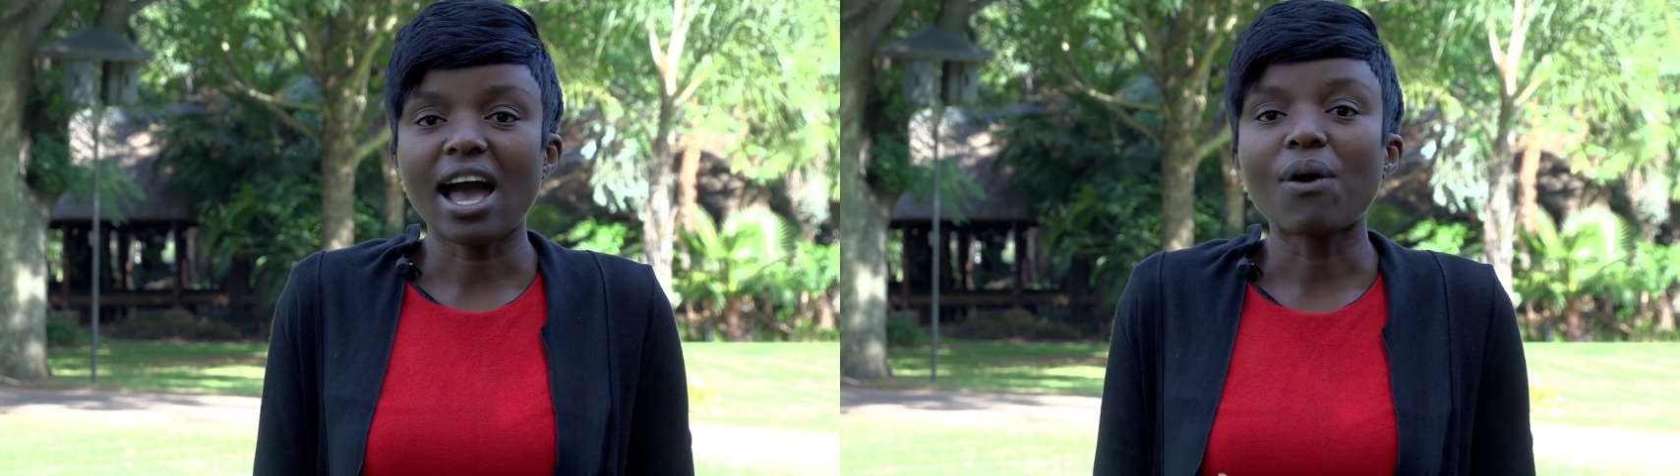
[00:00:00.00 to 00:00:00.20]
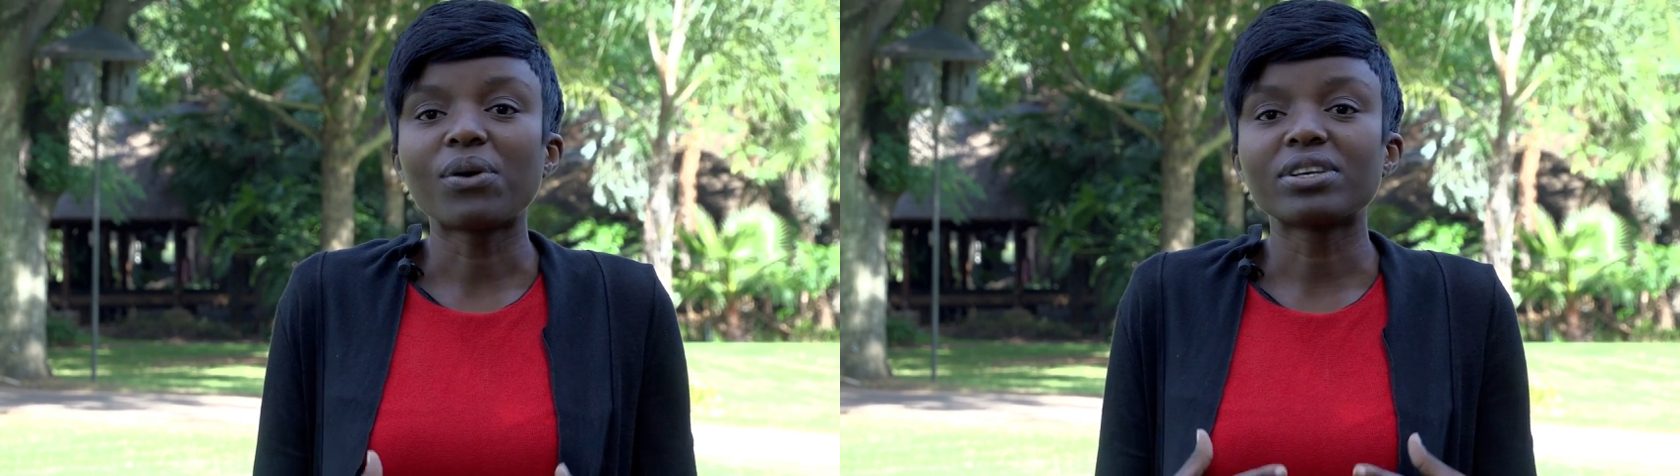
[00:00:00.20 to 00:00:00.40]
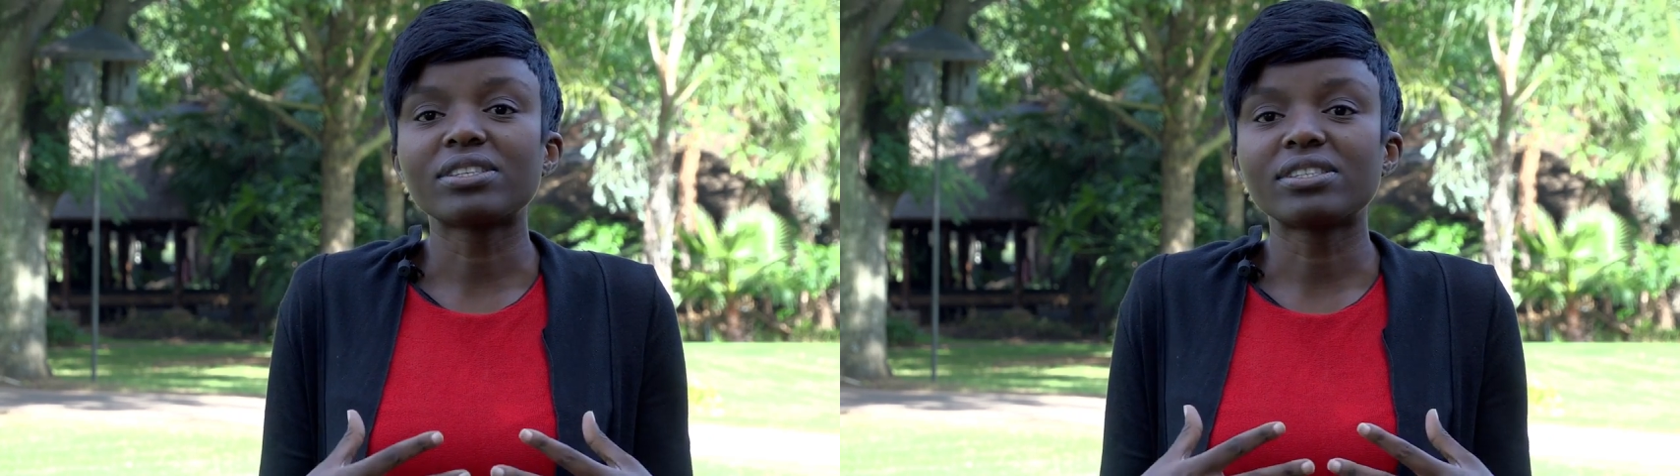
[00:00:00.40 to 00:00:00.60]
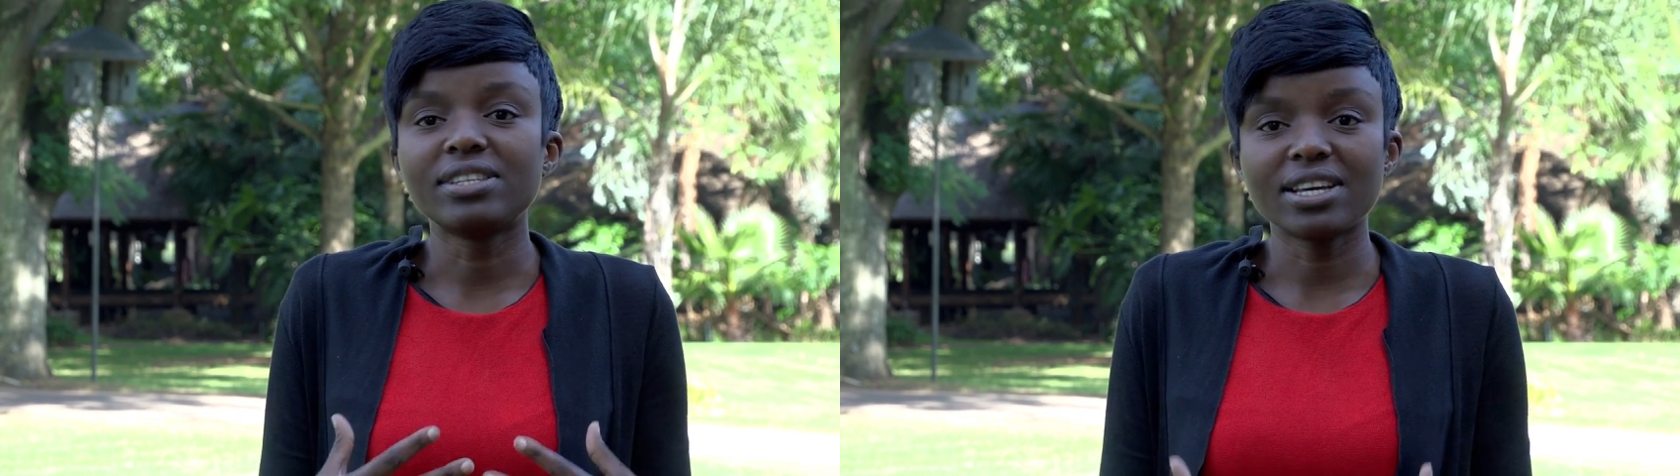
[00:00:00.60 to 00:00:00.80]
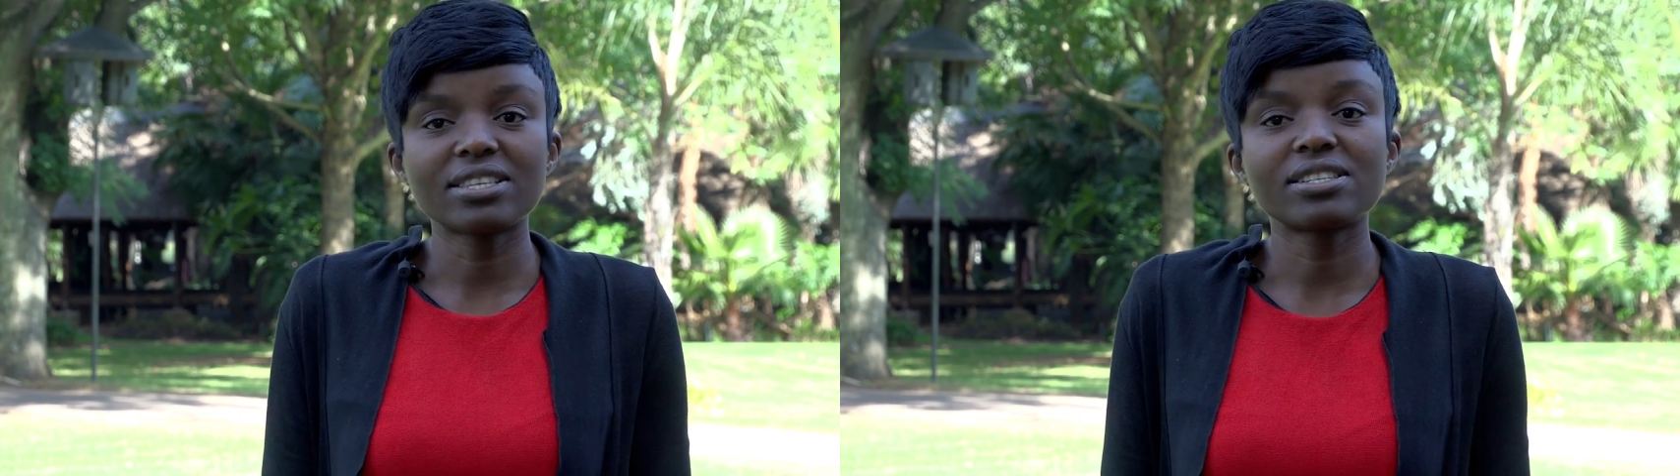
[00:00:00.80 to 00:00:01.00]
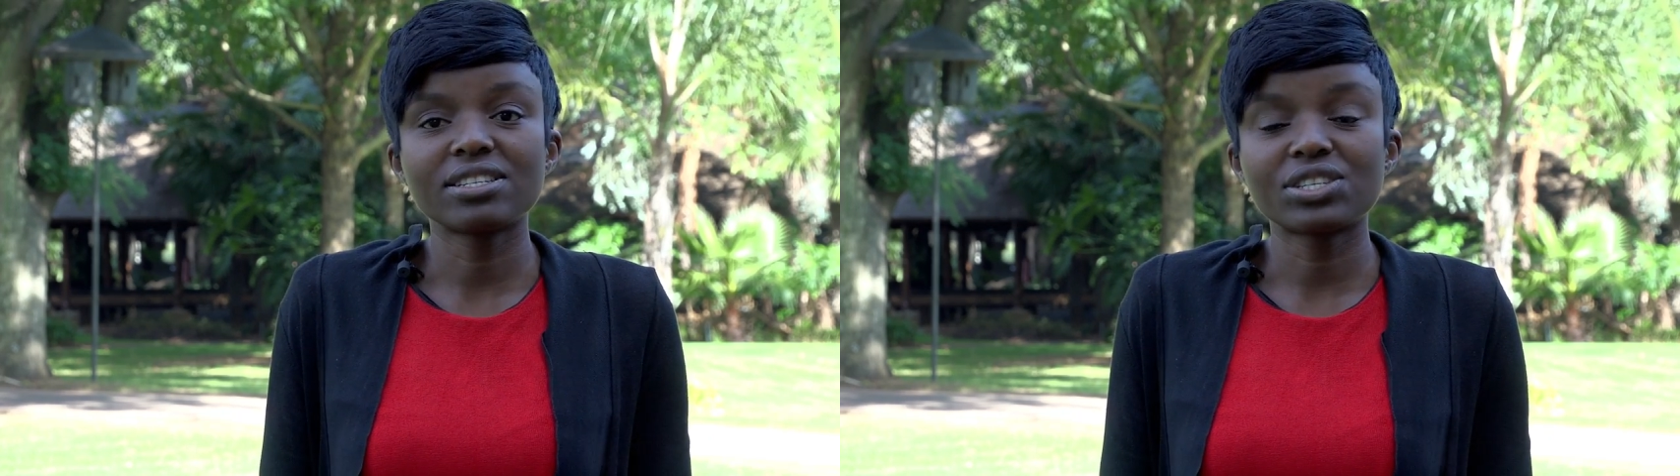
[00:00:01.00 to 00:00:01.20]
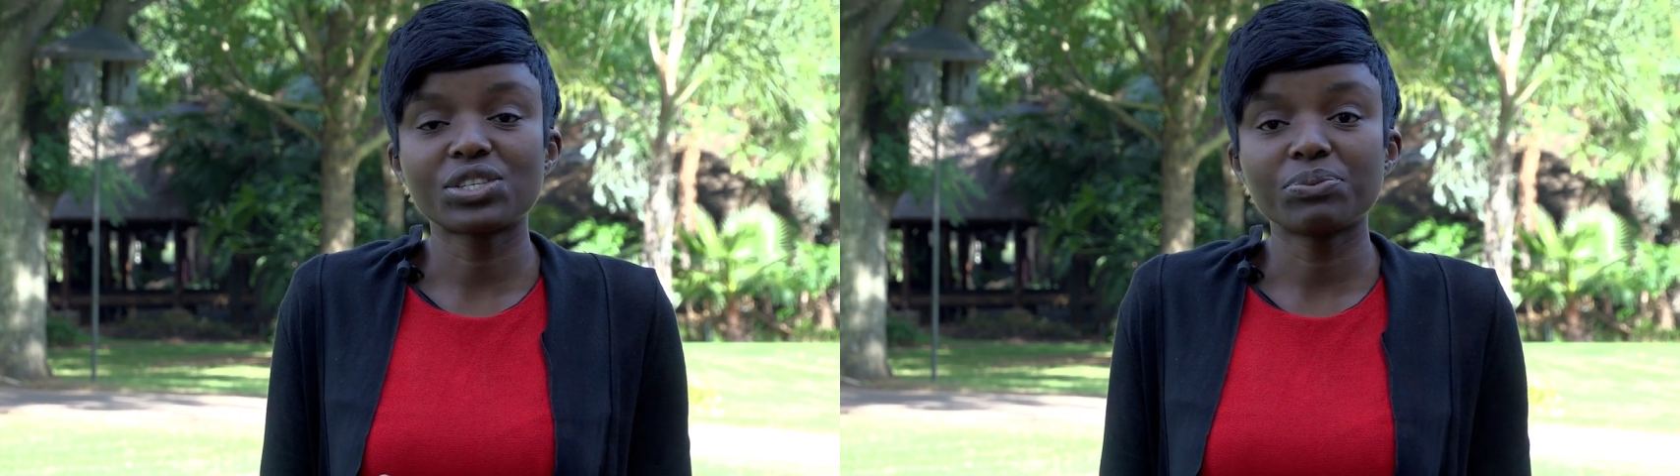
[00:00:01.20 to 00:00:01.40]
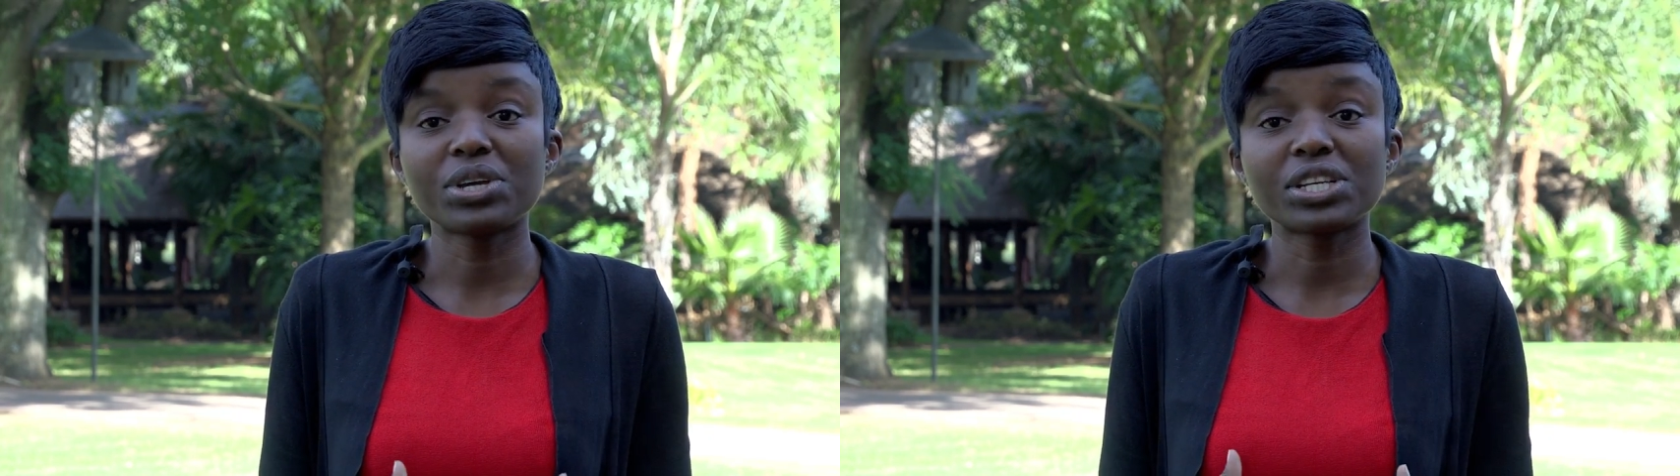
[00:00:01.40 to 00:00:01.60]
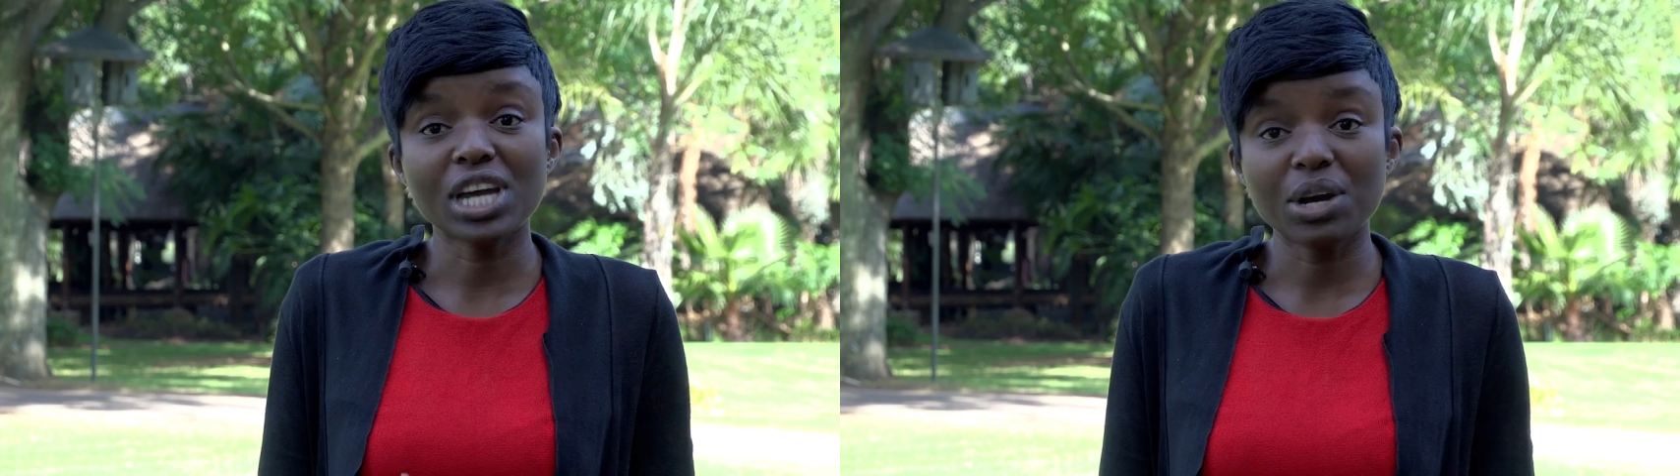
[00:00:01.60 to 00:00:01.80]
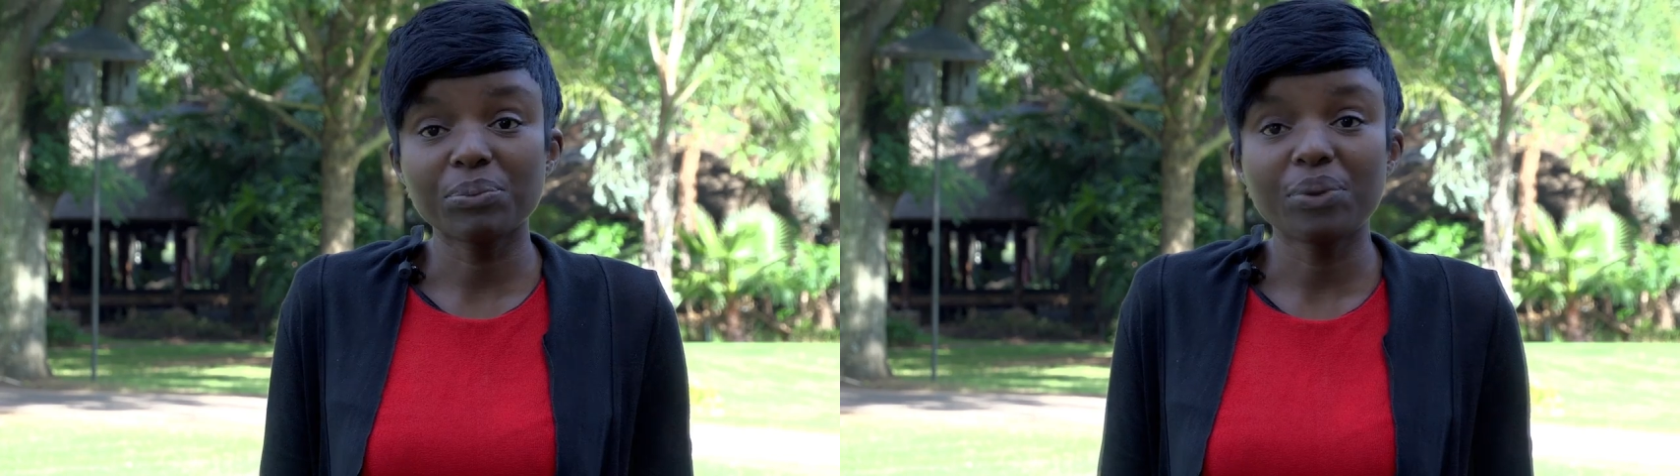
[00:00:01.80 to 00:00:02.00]
I was destined to be a
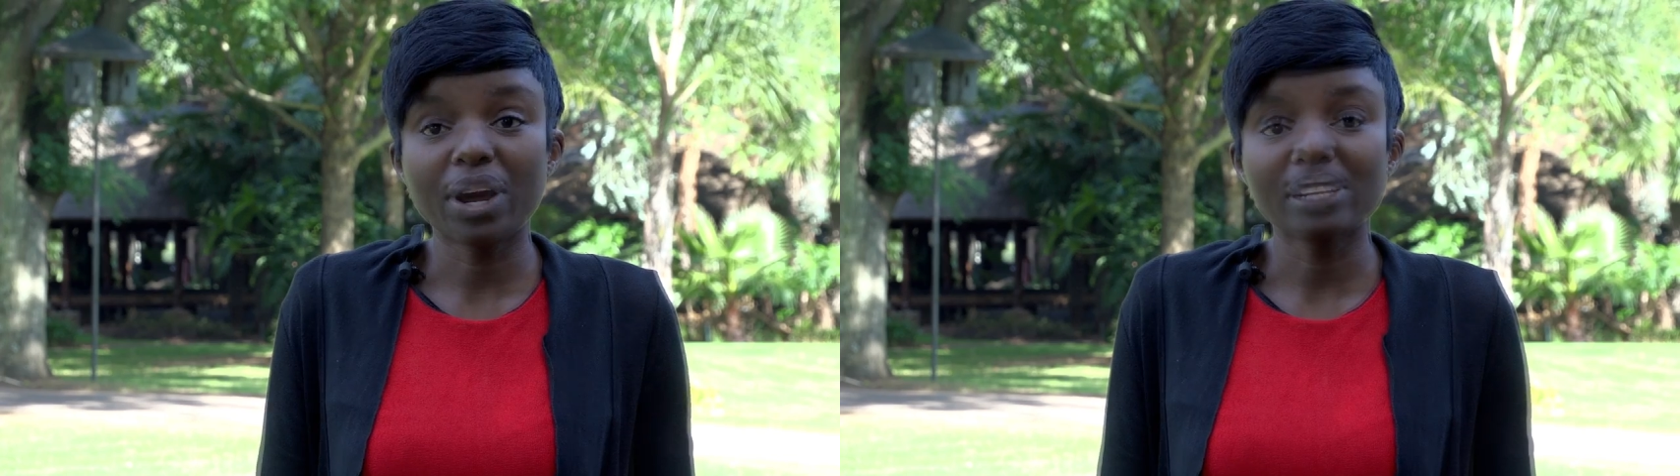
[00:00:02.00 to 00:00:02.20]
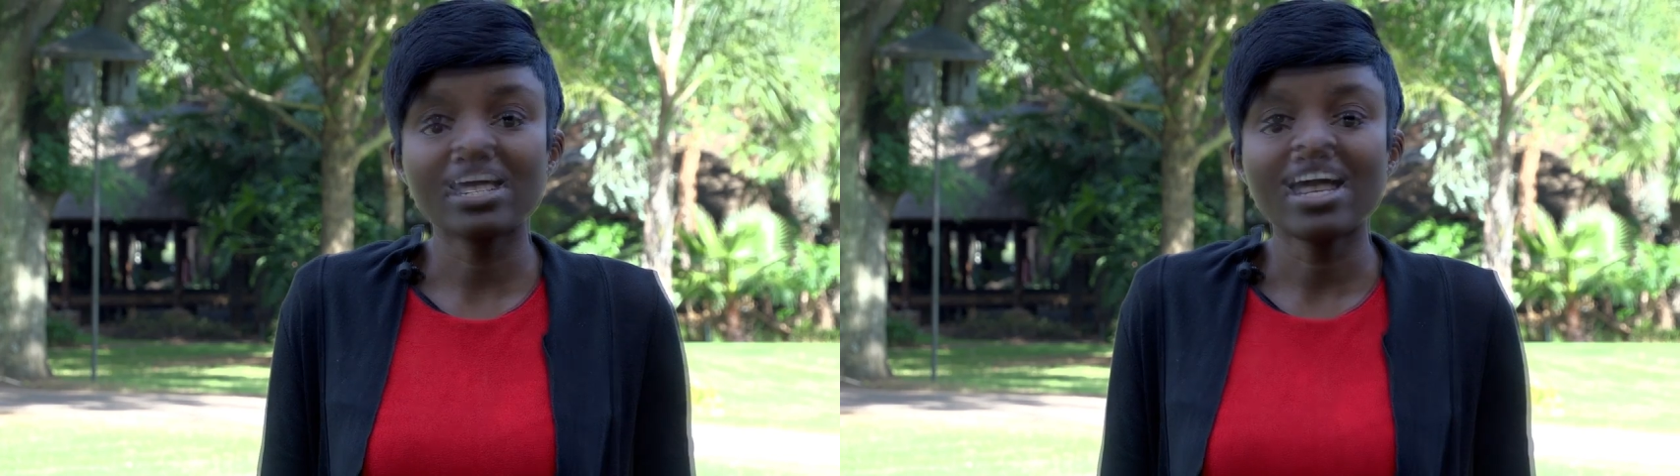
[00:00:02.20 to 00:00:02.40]
child bride.